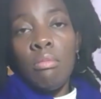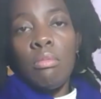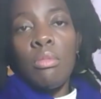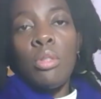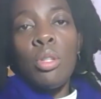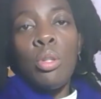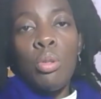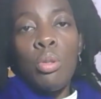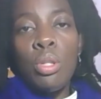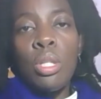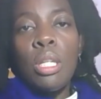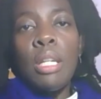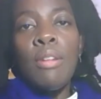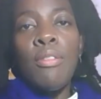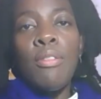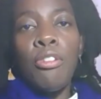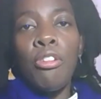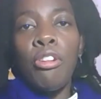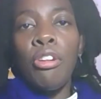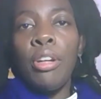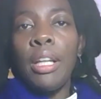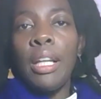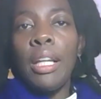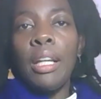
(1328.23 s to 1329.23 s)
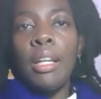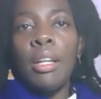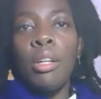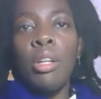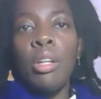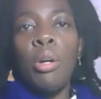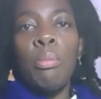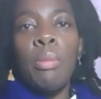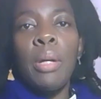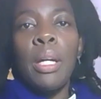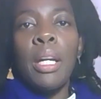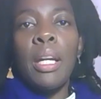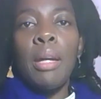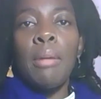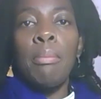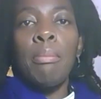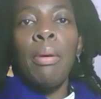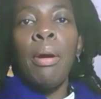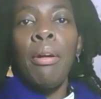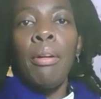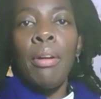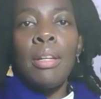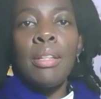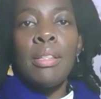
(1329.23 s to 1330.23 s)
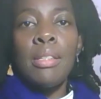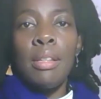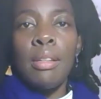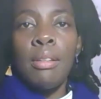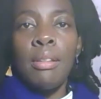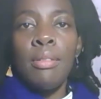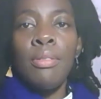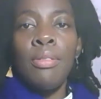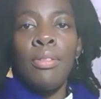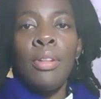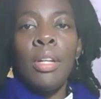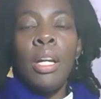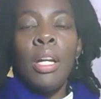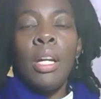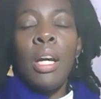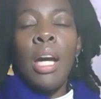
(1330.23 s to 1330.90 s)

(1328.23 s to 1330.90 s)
usually for an economic imperative